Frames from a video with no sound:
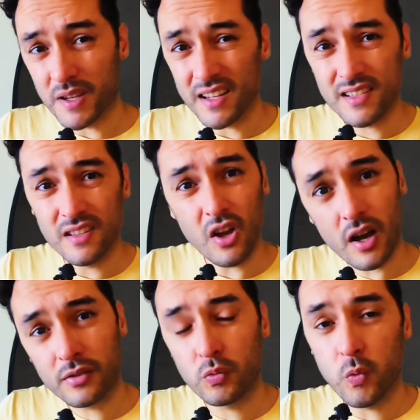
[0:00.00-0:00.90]
me, it's
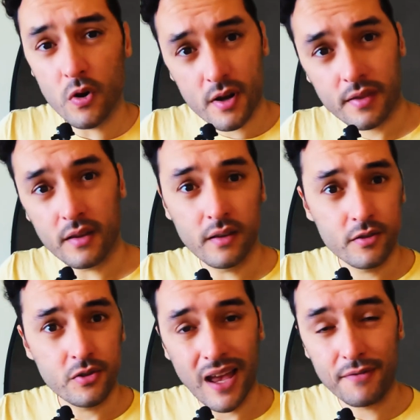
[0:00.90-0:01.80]
not worthy
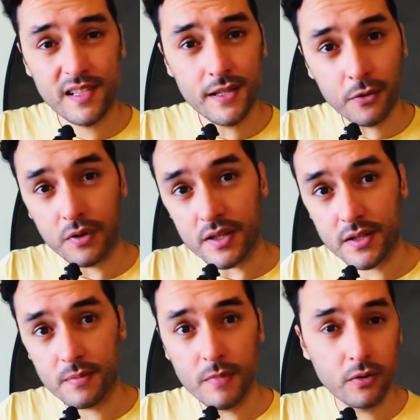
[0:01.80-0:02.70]
to have
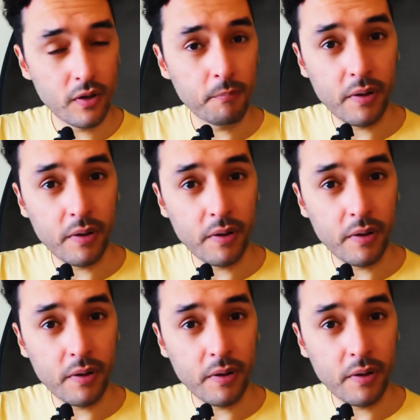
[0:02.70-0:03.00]
secrets between